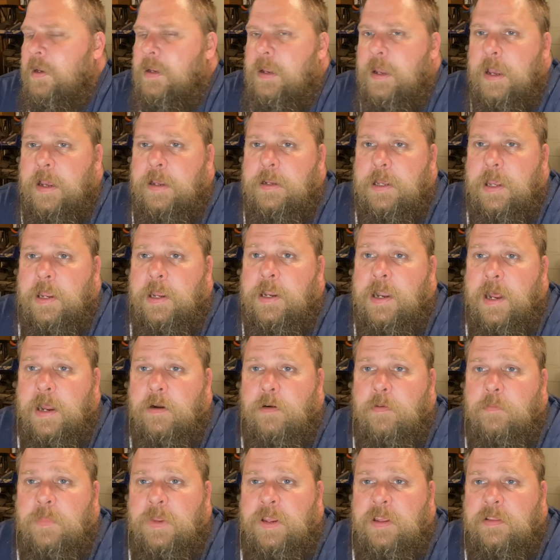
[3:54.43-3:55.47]

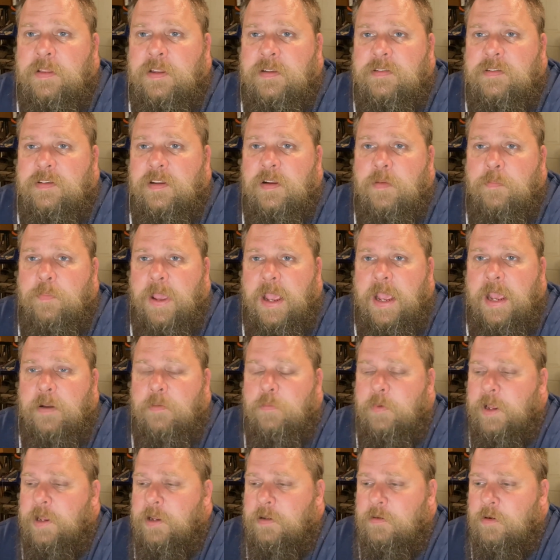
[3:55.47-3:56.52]
don't mean this in a bad
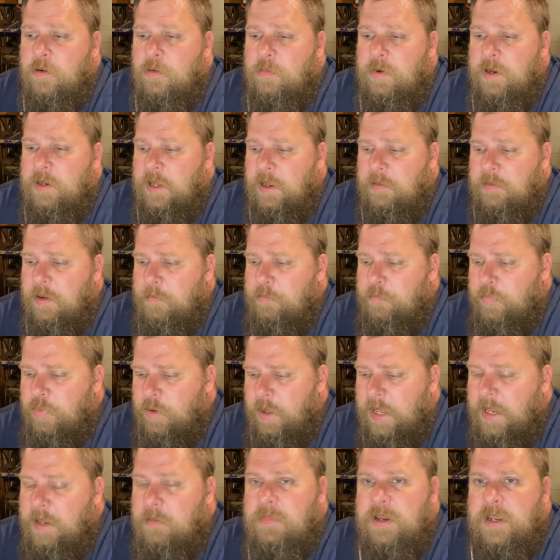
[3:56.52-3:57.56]
way. Nobody, I'm not
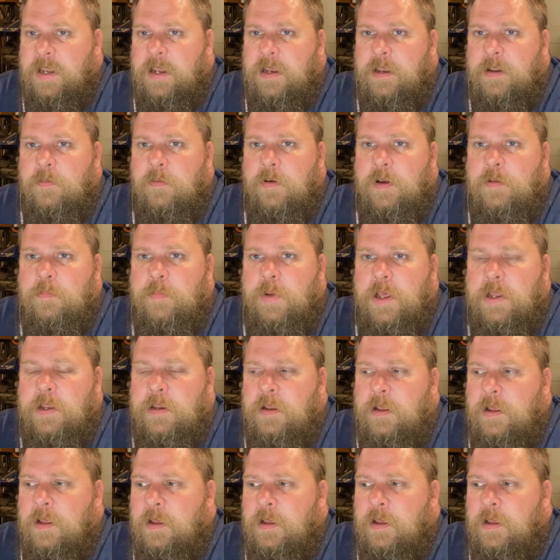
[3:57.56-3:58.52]
blaming anyone, but